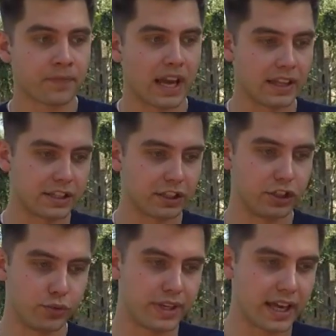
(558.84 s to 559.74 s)
until
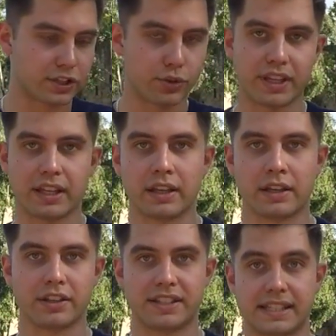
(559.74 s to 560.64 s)
you get to
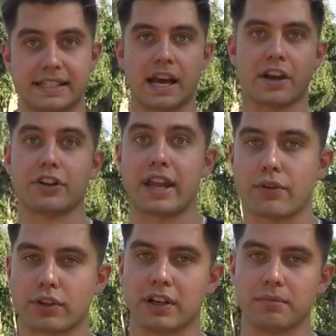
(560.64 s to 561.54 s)
the desired
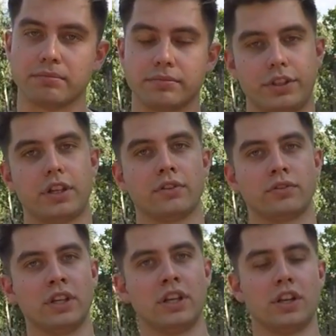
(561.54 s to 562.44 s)
outcome,
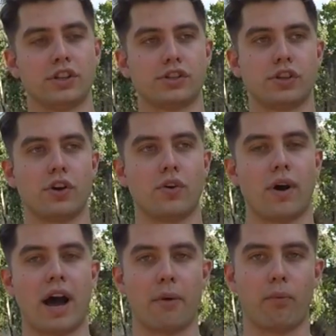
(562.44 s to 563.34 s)

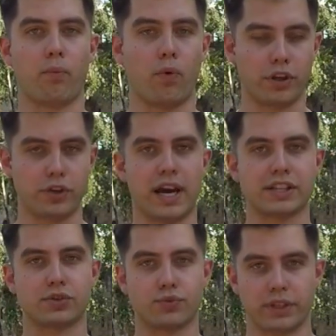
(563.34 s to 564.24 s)
So I want you
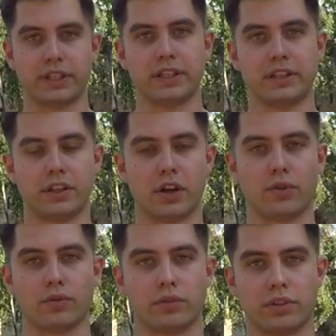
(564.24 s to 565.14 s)
guys to really,
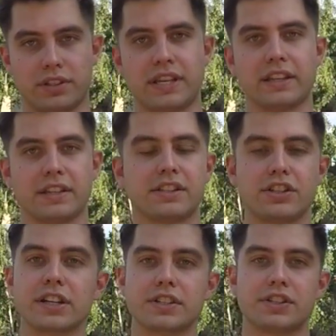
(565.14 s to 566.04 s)
take this
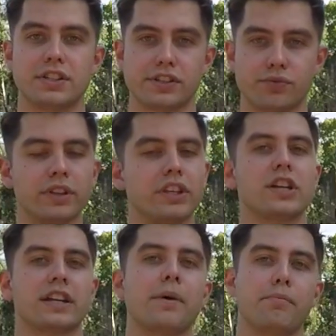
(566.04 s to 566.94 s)
suggestion seriously, really
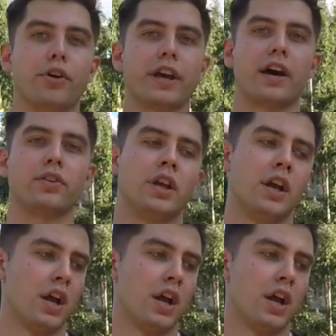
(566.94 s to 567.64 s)
check that book out.